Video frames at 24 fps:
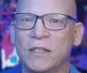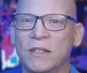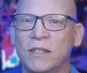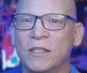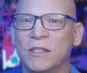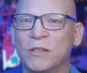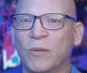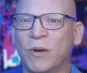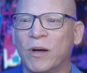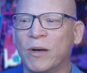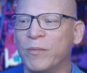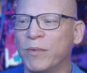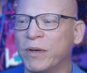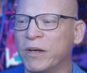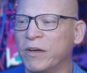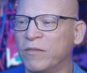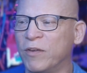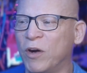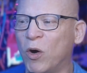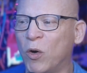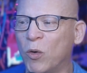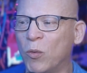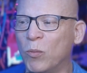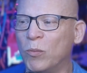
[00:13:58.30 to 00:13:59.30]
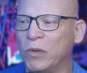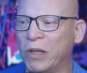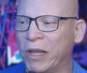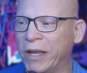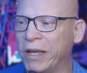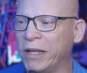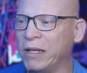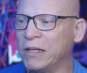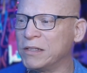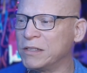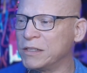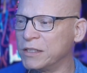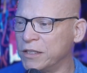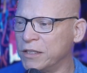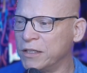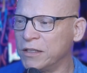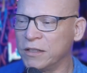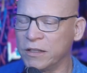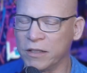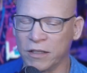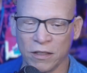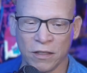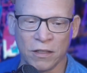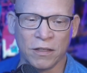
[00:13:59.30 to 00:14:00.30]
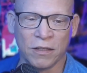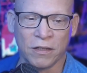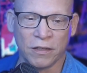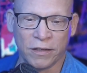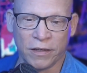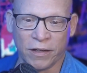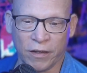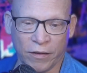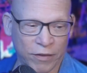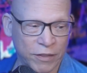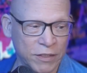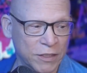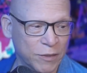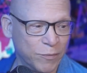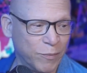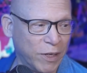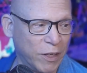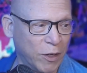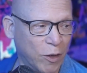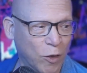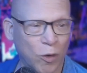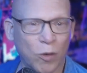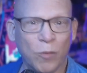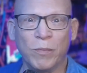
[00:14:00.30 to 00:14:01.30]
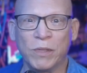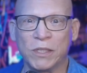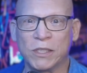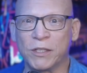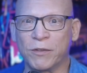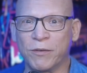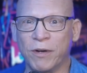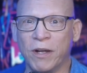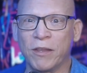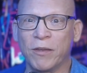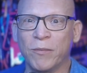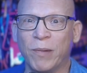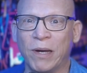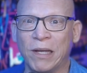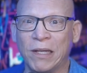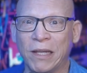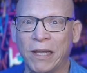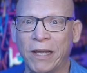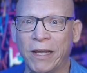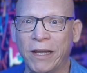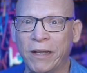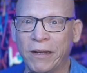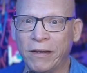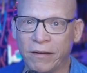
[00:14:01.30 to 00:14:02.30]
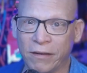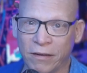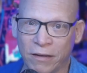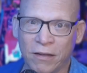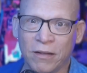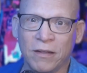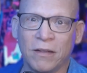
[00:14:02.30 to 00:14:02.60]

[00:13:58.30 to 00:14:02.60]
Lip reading: Department of Homeland Security. This is my home. It's surrounded by land.